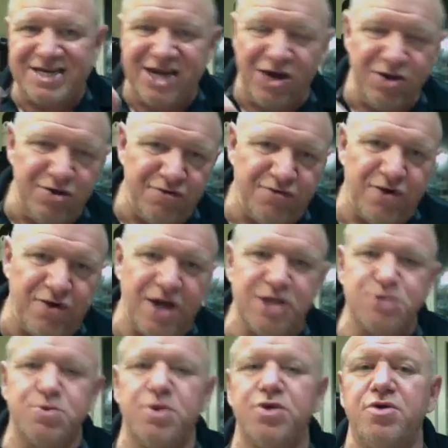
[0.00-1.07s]
Tell your
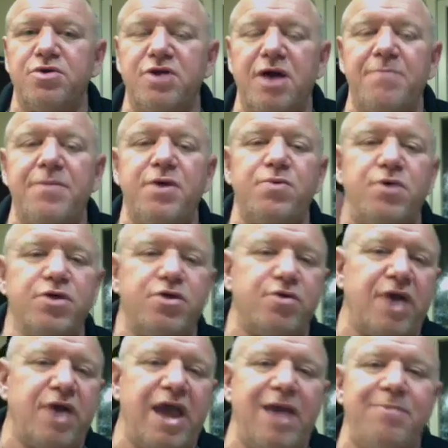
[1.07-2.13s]
friends. Whether you love me, whether
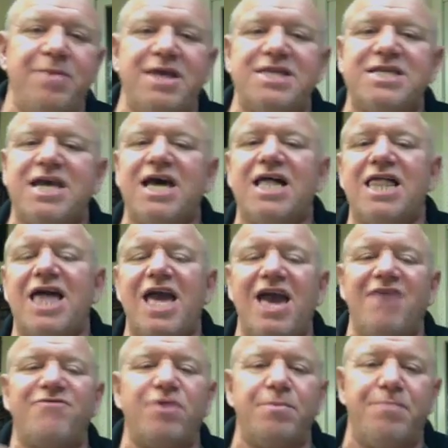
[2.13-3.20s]
you hate me, tell
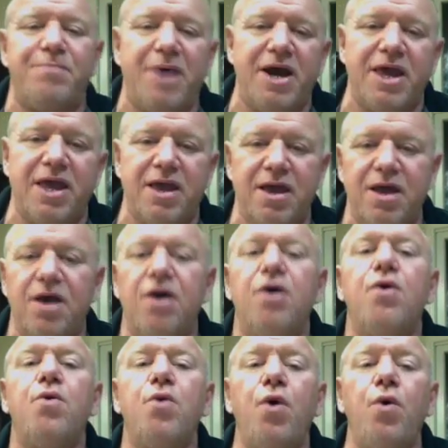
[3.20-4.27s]
everybody
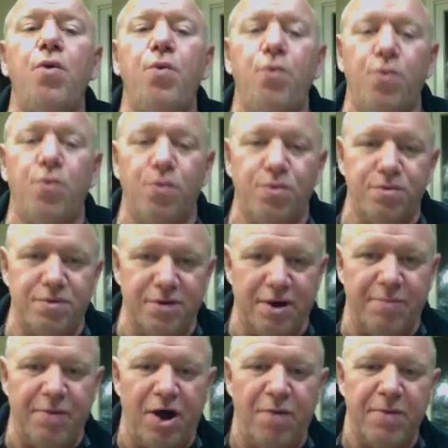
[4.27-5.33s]

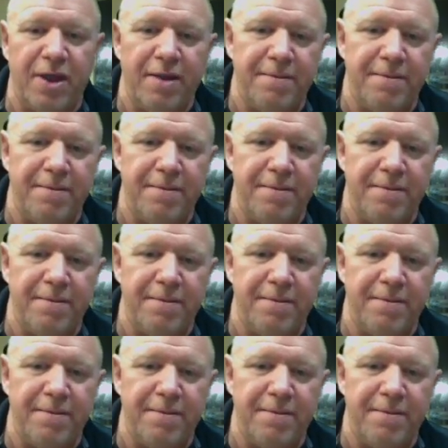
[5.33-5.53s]
about me.